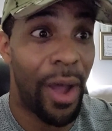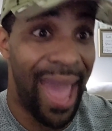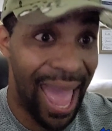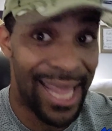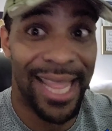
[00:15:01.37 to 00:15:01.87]
you
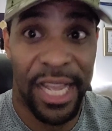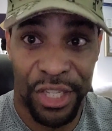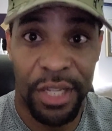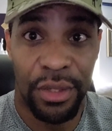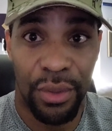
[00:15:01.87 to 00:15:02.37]
start adding a lot
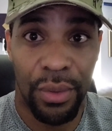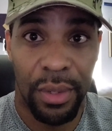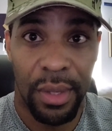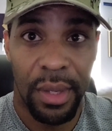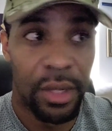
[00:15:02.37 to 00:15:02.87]
of shit to it,
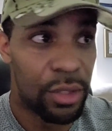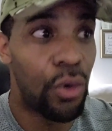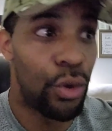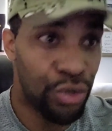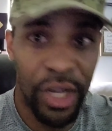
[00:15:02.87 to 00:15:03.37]

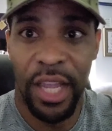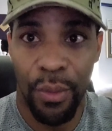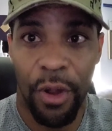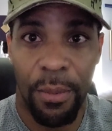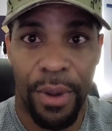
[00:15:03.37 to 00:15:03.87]
so your shit
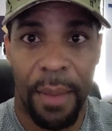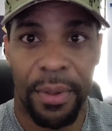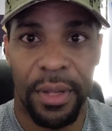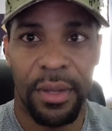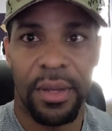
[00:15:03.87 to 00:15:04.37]
can run
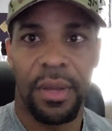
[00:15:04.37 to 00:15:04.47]
properly.